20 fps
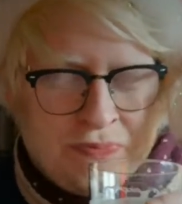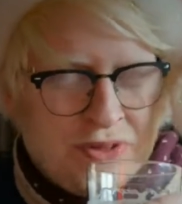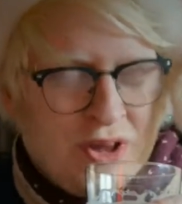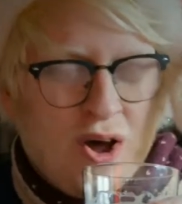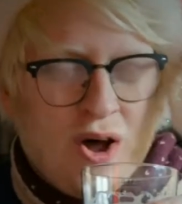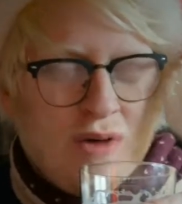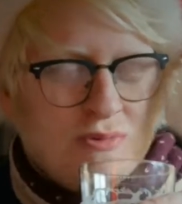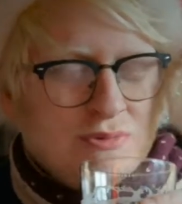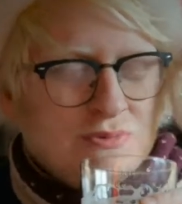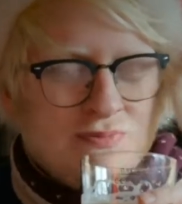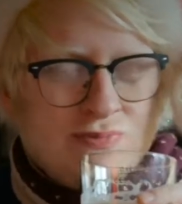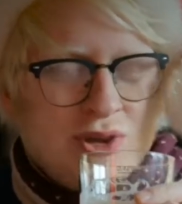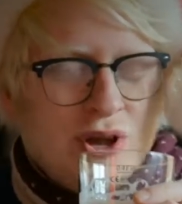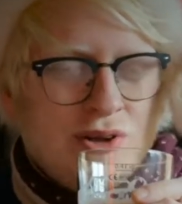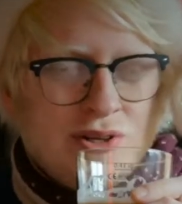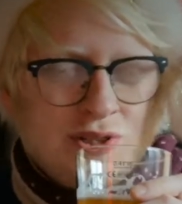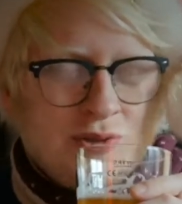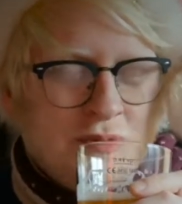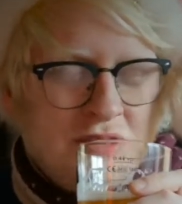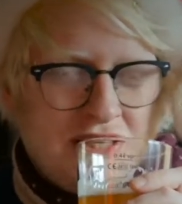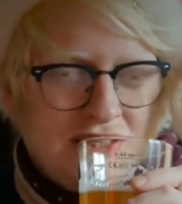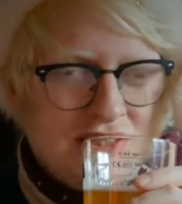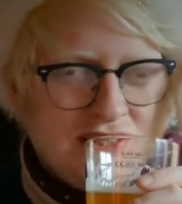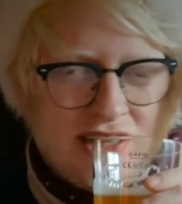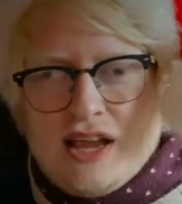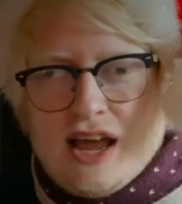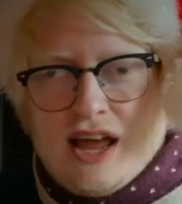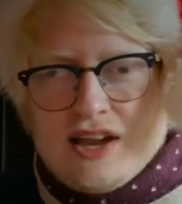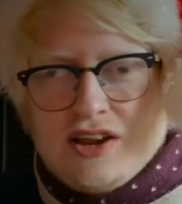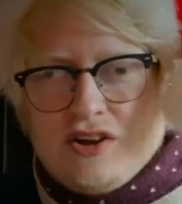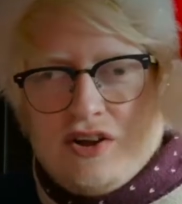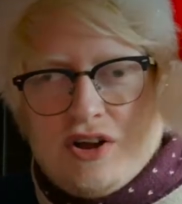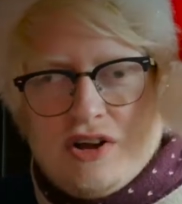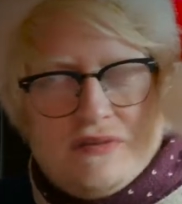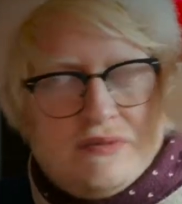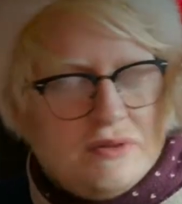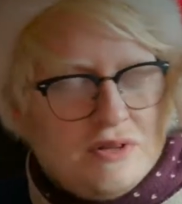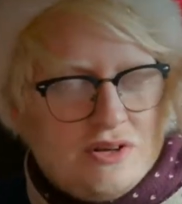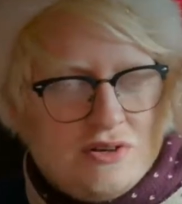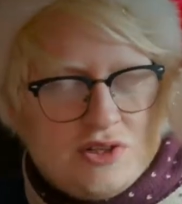Can't speak today, and I can't
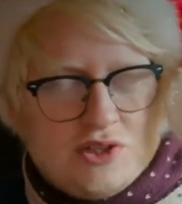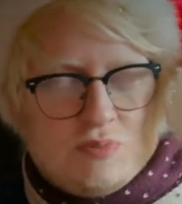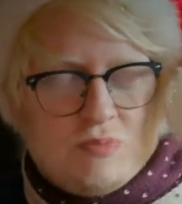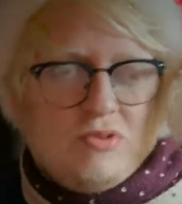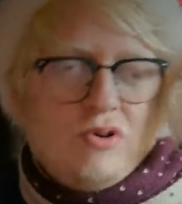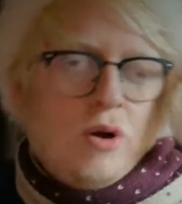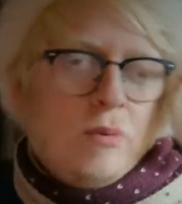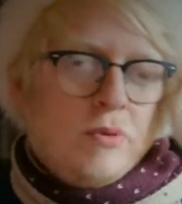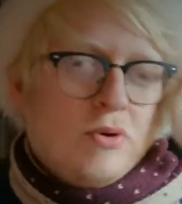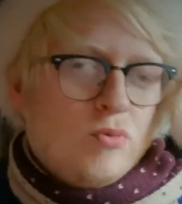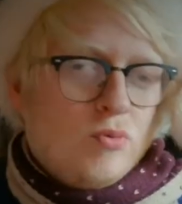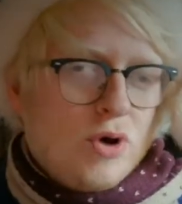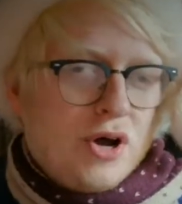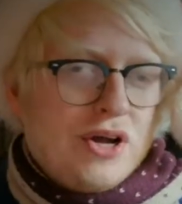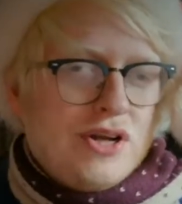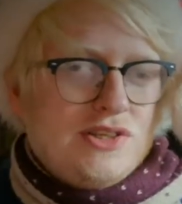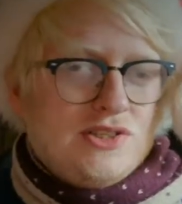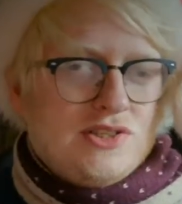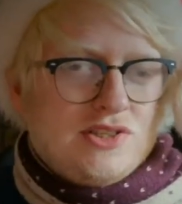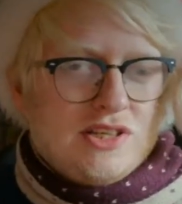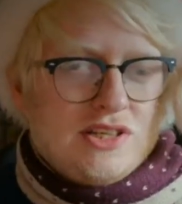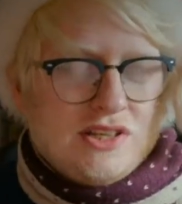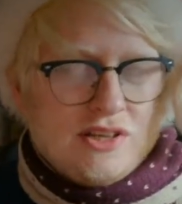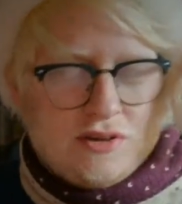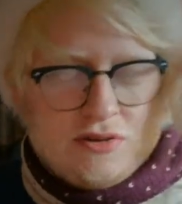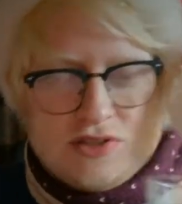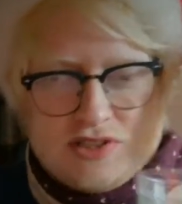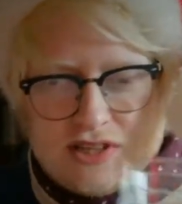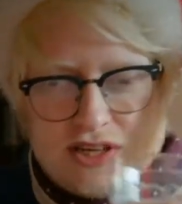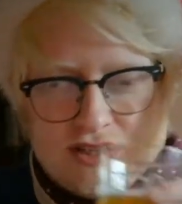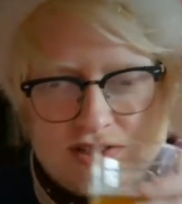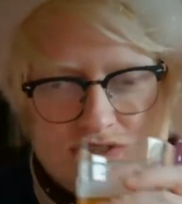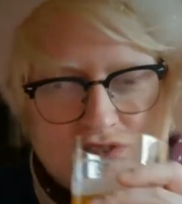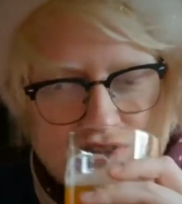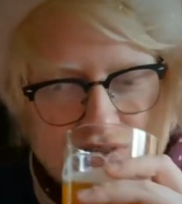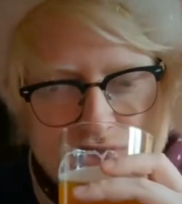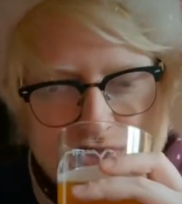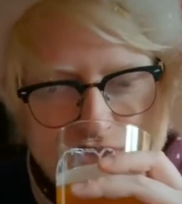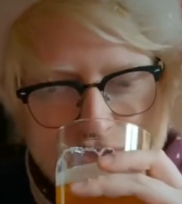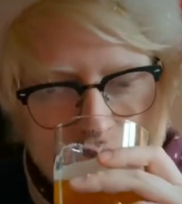even use proper words in those
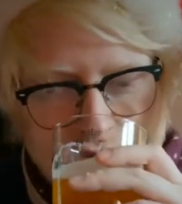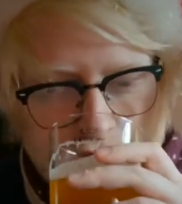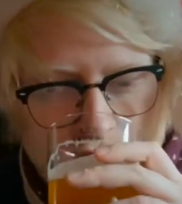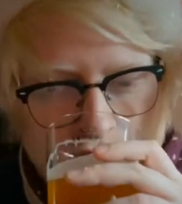sentences.